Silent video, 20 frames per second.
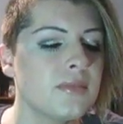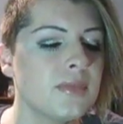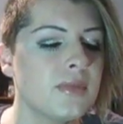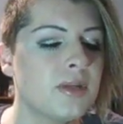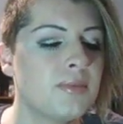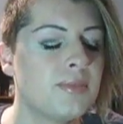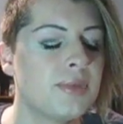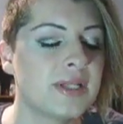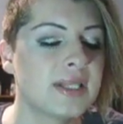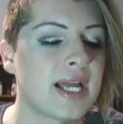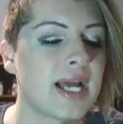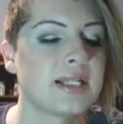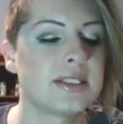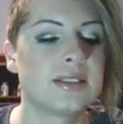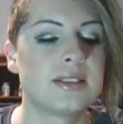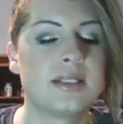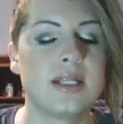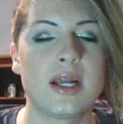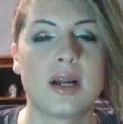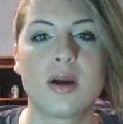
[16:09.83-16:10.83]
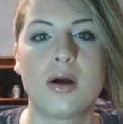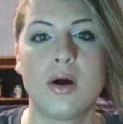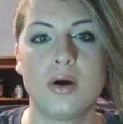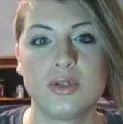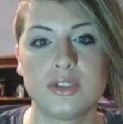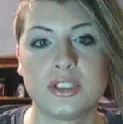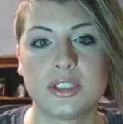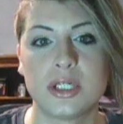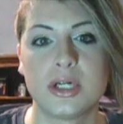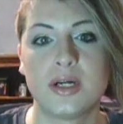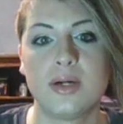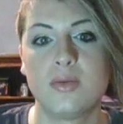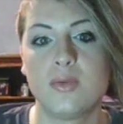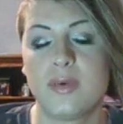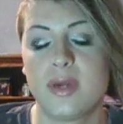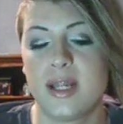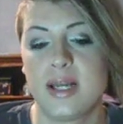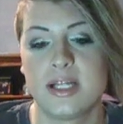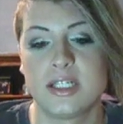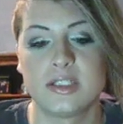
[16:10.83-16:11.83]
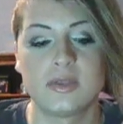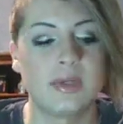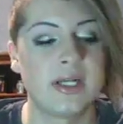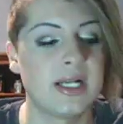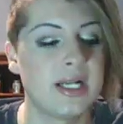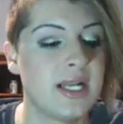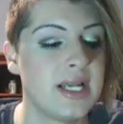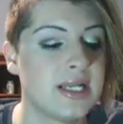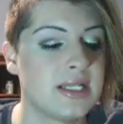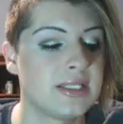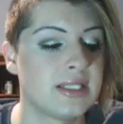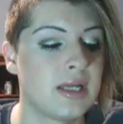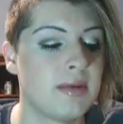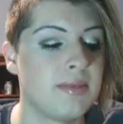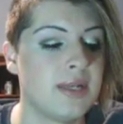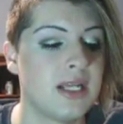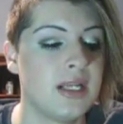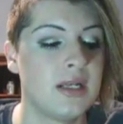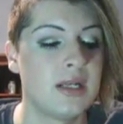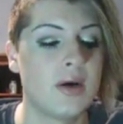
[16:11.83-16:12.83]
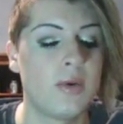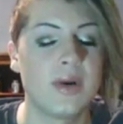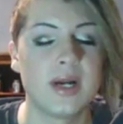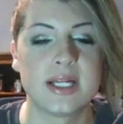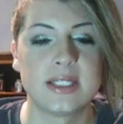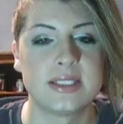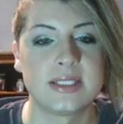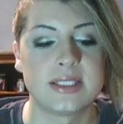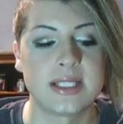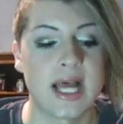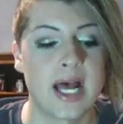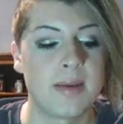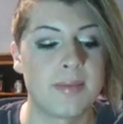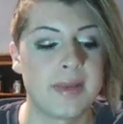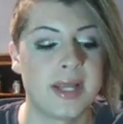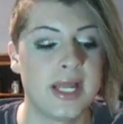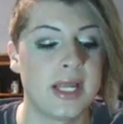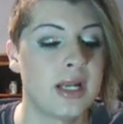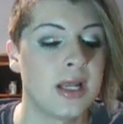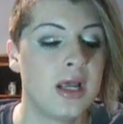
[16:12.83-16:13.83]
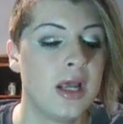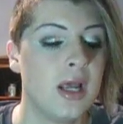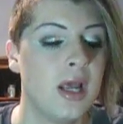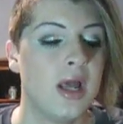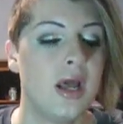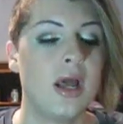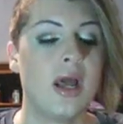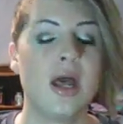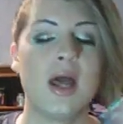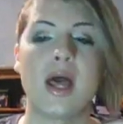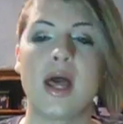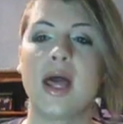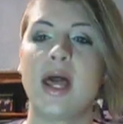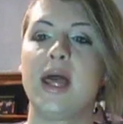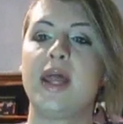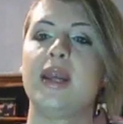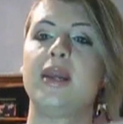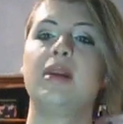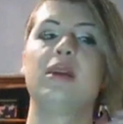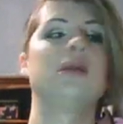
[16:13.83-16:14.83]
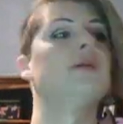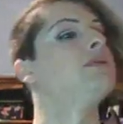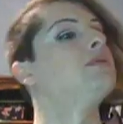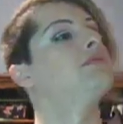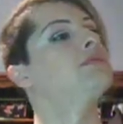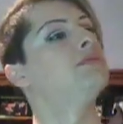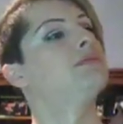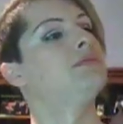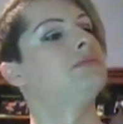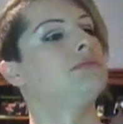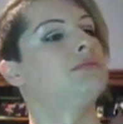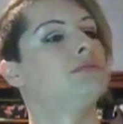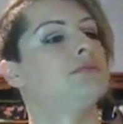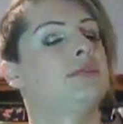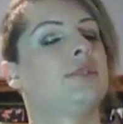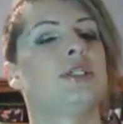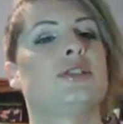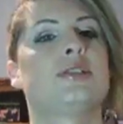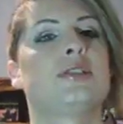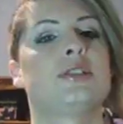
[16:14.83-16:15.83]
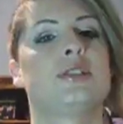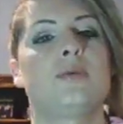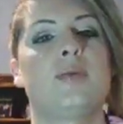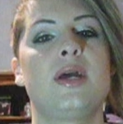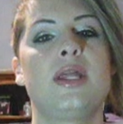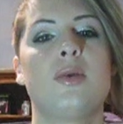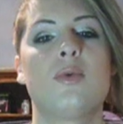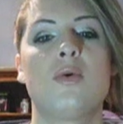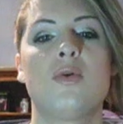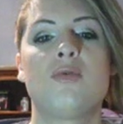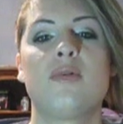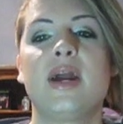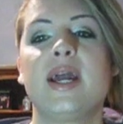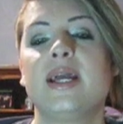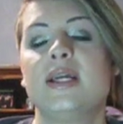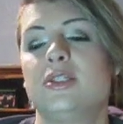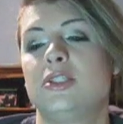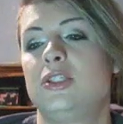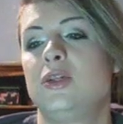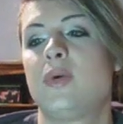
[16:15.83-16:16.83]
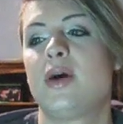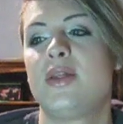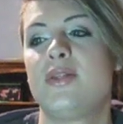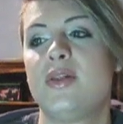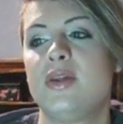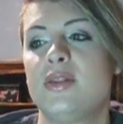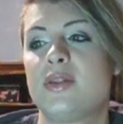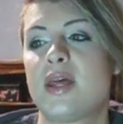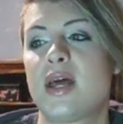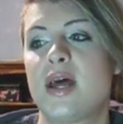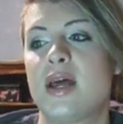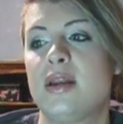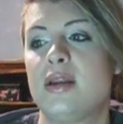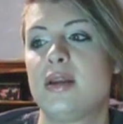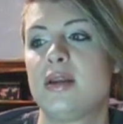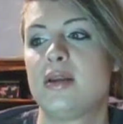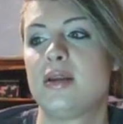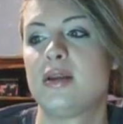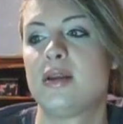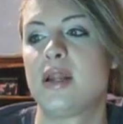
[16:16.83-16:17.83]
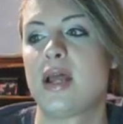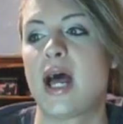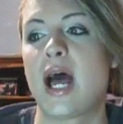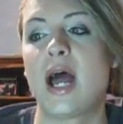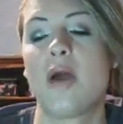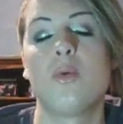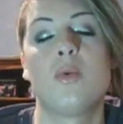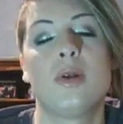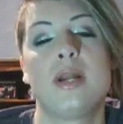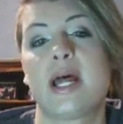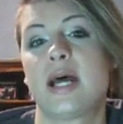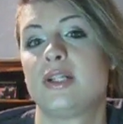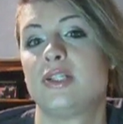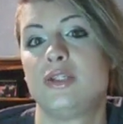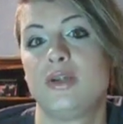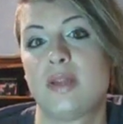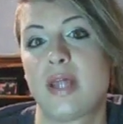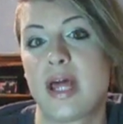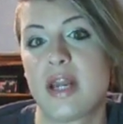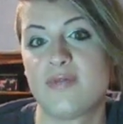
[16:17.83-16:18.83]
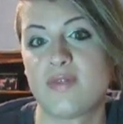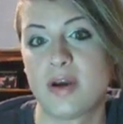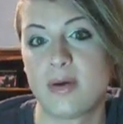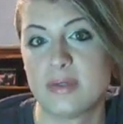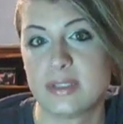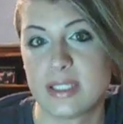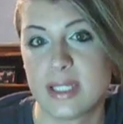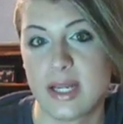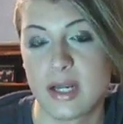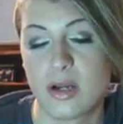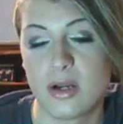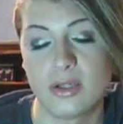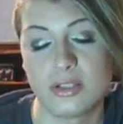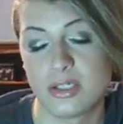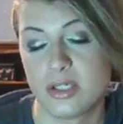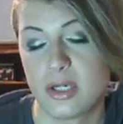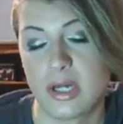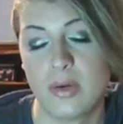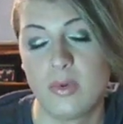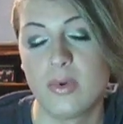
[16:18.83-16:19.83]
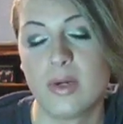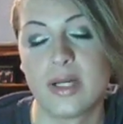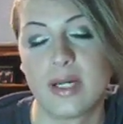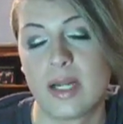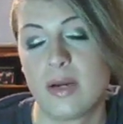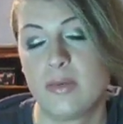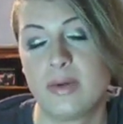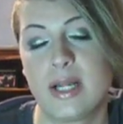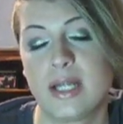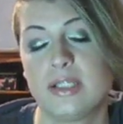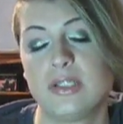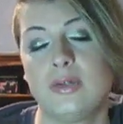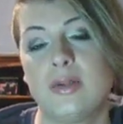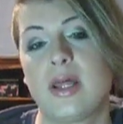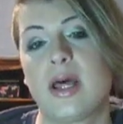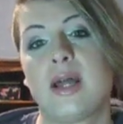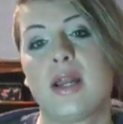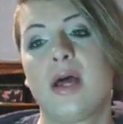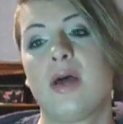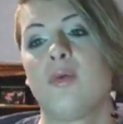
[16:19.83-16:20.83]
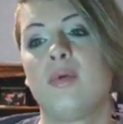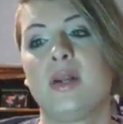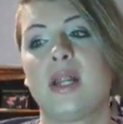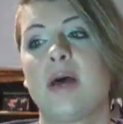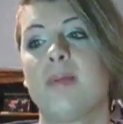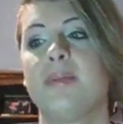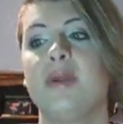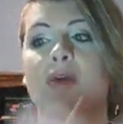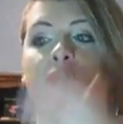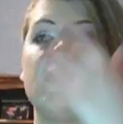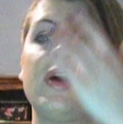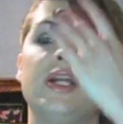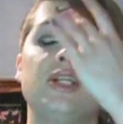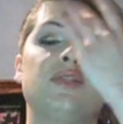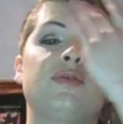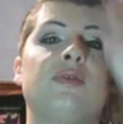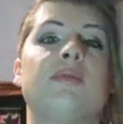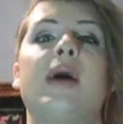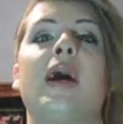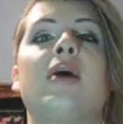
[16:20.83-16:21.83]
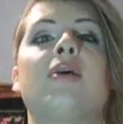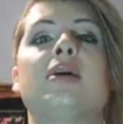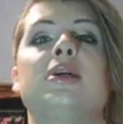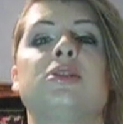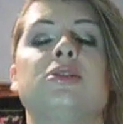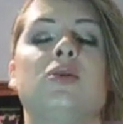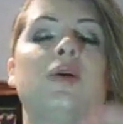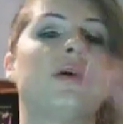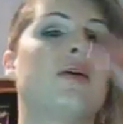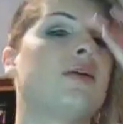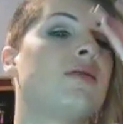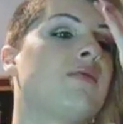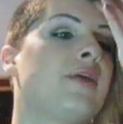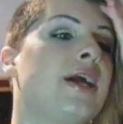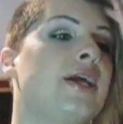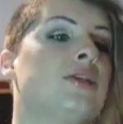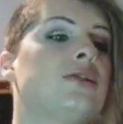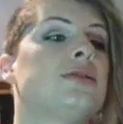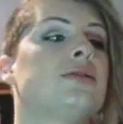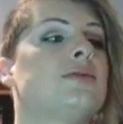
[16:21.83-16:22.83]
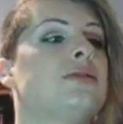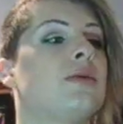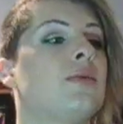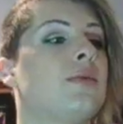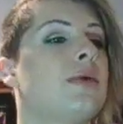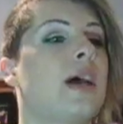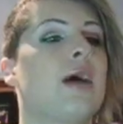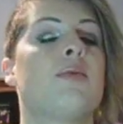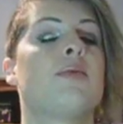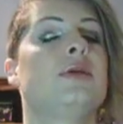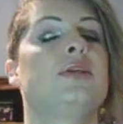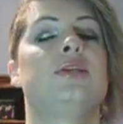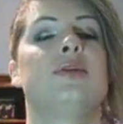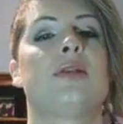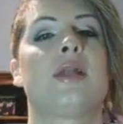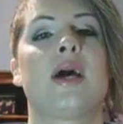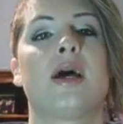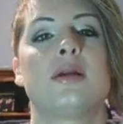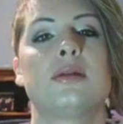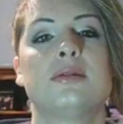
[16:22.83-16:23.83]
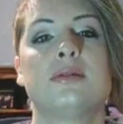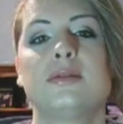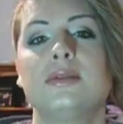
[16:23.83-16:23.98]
but that's their culture, and it is what it is. I mean, no one can stop it, and that's just the way they were raised. Do I think that I would not do that if I was in that culture? No, I wouldn't. I would not do that. I would not be arranged for marriage or arranged someone. I wouldn't do that.